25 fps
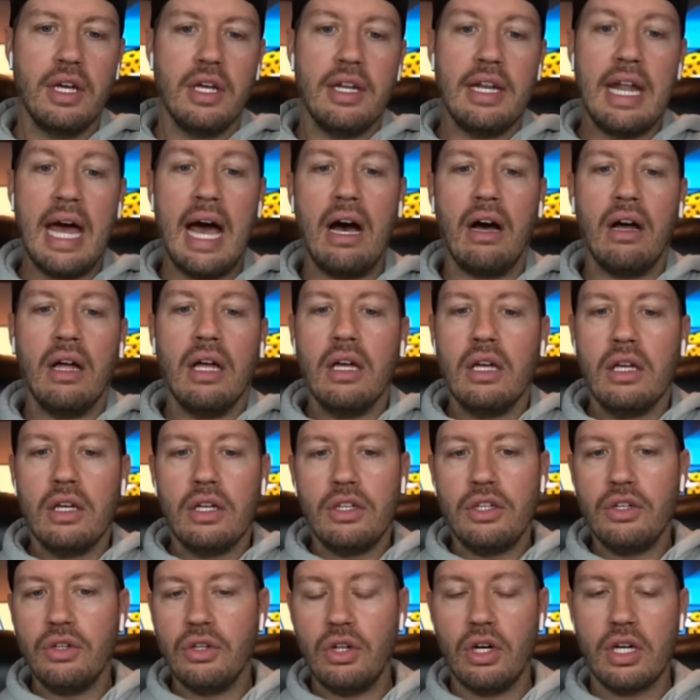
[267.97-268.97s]
Now,
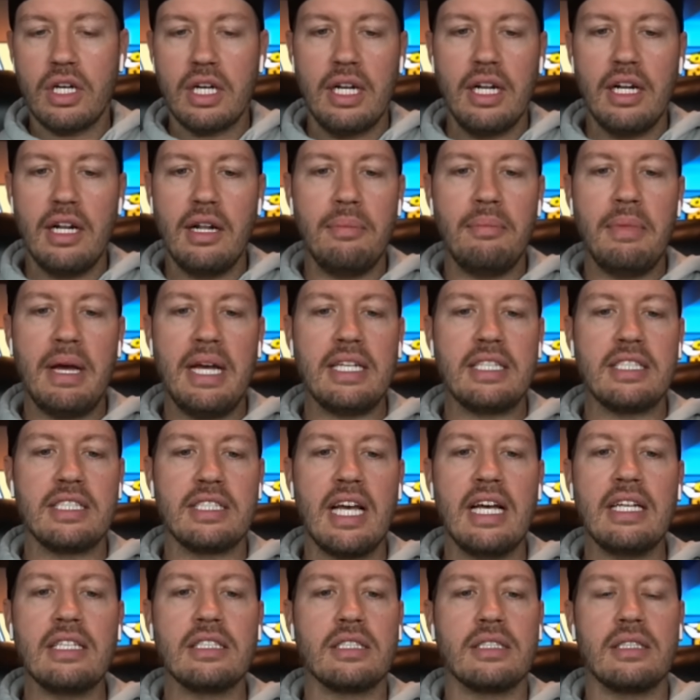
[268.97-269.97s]
you look at it, it makes
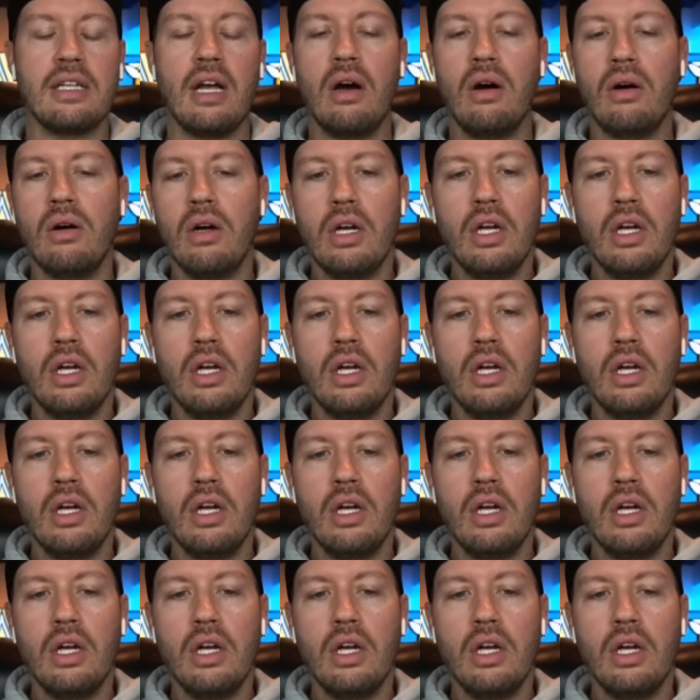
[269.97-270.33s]
sense though